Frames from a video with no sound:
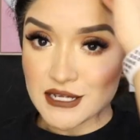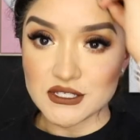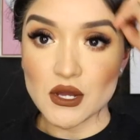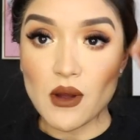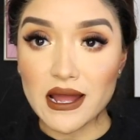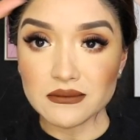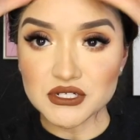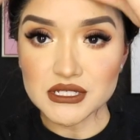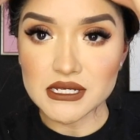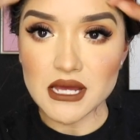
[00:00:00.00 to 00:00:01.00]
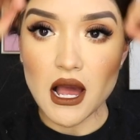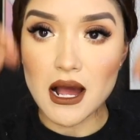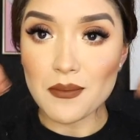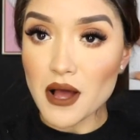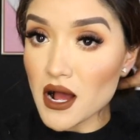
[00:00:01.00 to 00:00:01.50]
So I'm just going to
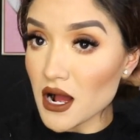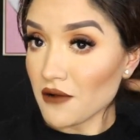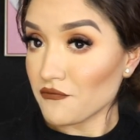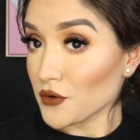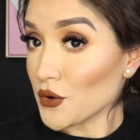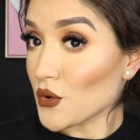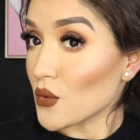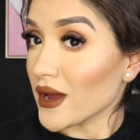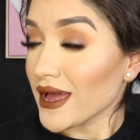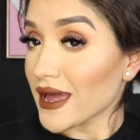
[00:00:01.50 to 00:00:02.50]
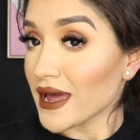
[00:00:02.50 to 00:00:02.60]
hop off real quick.